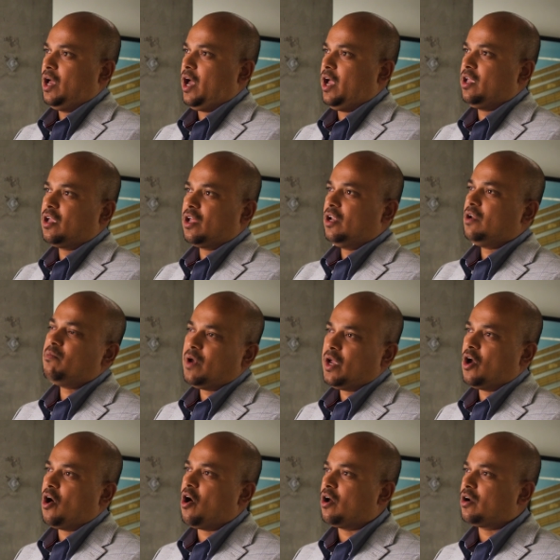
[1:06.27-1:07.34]
I connect
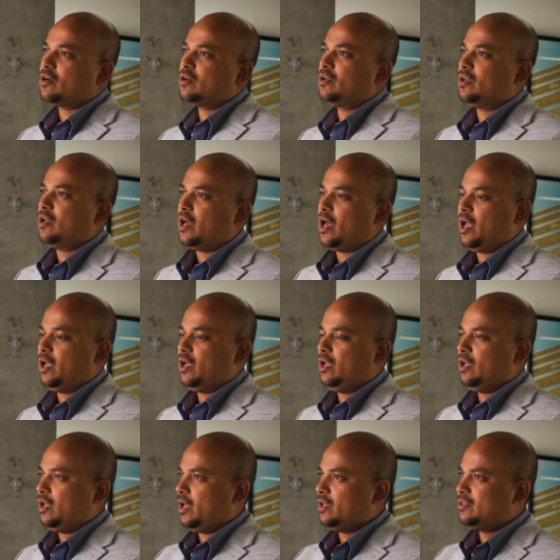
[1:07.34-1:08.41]
my org,
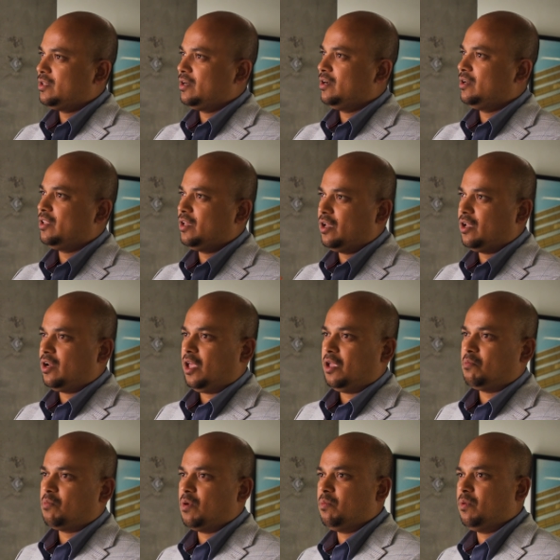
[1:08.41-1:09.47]
I sit it there,
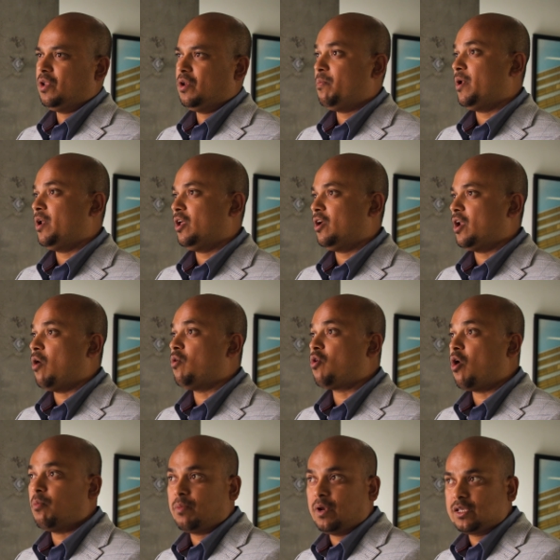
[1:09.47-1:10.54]
like maybe depending on how
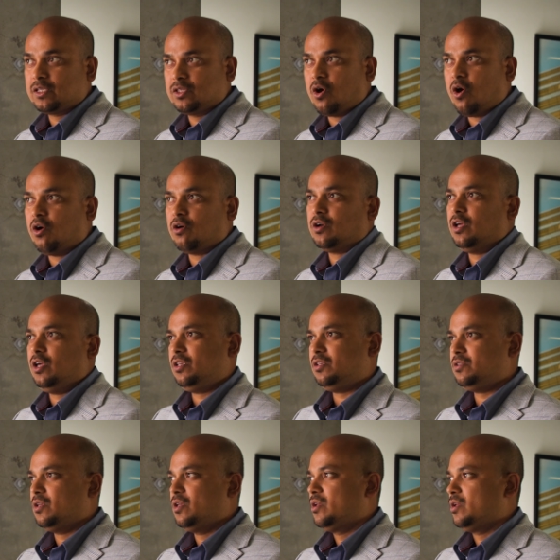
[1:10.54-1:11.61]
complex the org
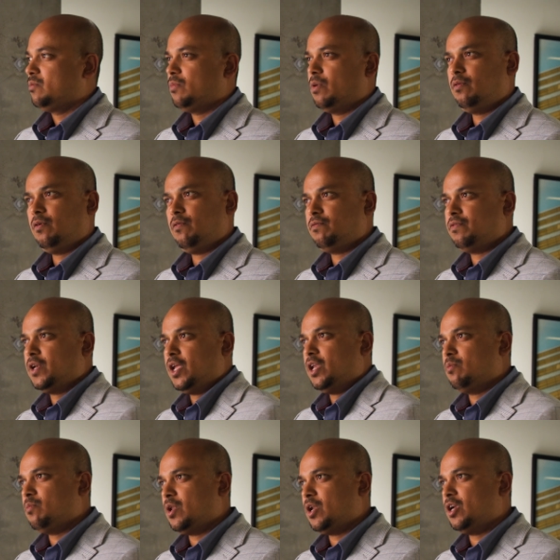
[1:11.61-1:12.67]
is, maybe
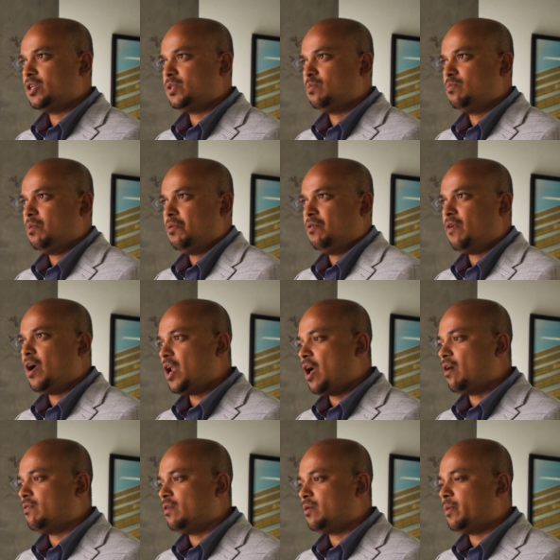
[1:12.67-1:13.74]
15 minutes, maybe 1
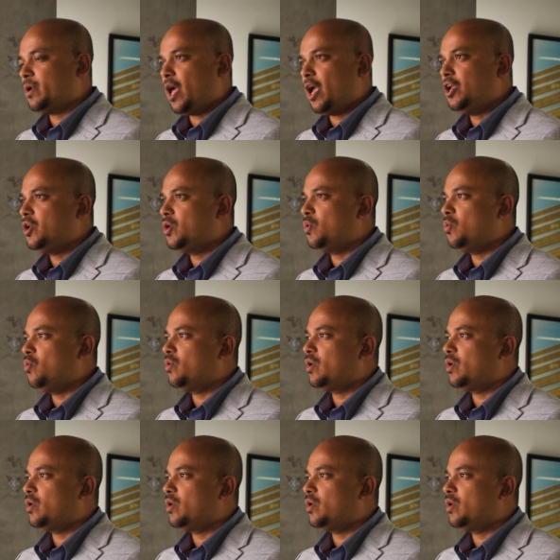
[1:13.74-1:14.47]
hour, but I do